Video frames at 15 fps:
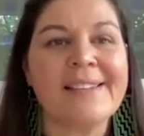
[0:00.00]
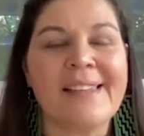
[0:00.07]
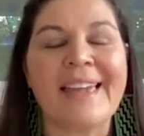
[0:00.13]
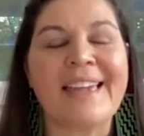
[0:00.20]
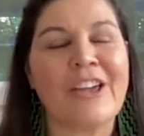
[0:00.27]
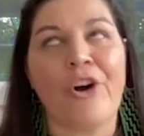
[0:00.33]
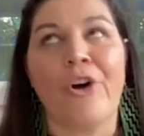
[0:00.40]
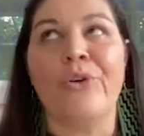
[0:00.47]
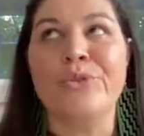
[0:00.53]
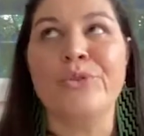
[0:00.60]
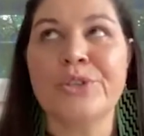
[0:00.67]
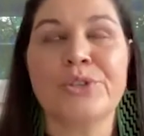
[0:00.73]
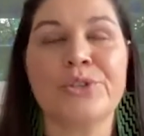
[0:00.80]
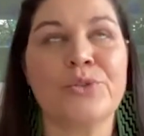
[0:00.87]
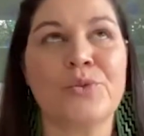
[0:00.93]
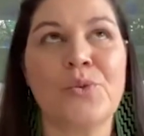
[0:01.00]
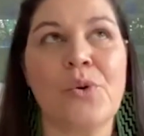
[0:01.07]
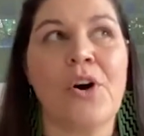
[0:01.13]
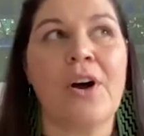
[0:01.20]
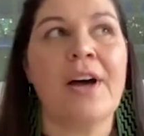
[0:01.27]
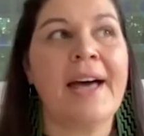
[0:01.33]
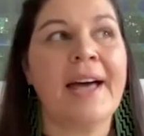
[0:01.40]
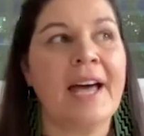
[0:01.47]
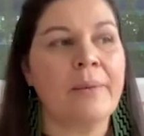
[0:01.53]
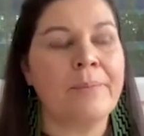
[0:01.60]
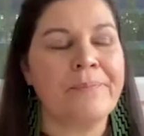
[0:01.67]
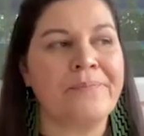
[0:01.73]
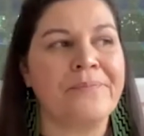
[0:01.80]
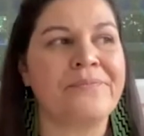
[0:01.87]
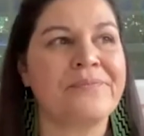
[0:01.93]
like ghosts or,
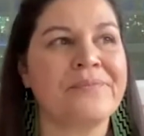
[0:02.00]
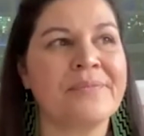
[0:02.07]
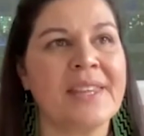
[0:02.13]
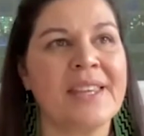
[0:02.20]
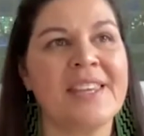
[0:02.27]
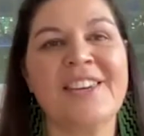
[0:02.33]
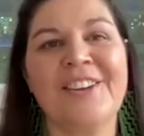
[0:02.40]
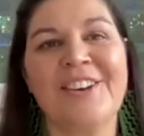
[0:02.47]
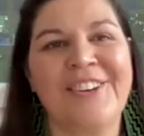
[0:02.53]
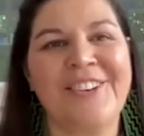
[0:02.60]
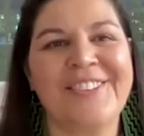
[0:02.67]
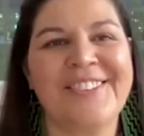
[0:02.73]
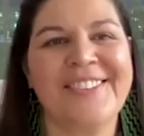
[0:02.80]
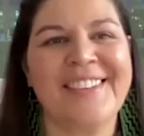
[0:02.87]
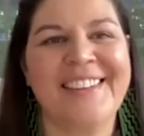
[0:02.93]
um, you know,